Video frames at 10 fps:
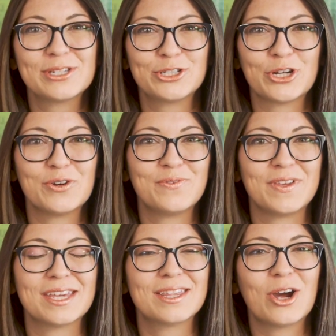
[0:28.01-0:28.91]
the show
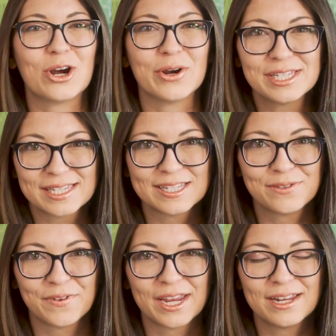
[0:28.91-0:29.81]
via the
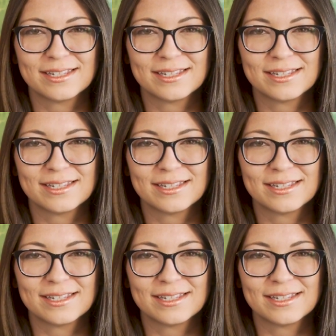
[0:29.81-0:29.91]
RSS feed.